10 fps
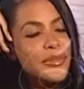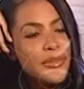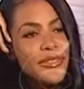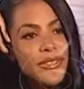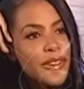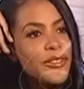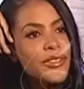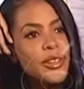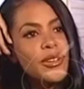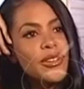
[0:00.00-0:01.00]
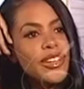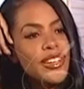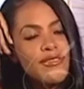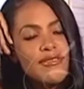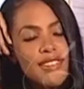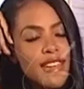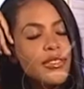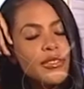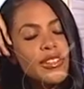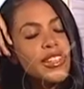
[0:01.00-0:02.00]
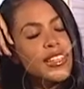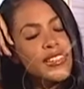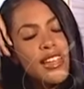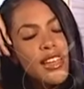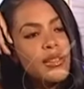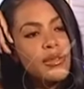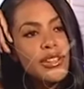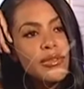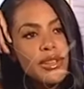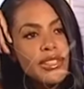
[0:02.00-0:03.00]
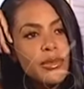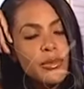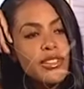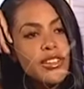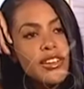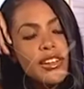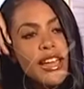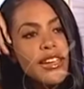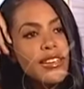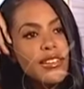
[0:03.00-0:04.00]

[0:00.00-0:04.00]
can be very fickle, and you never really can tell what someone's going to like.